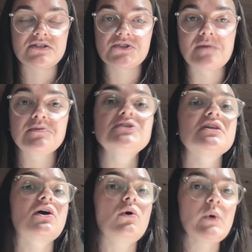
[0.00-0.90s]
So I put
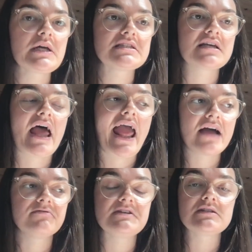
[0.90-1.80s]
the coins
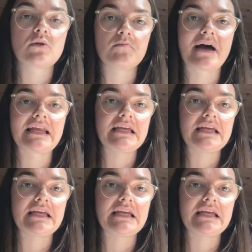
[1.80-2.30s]
and physical money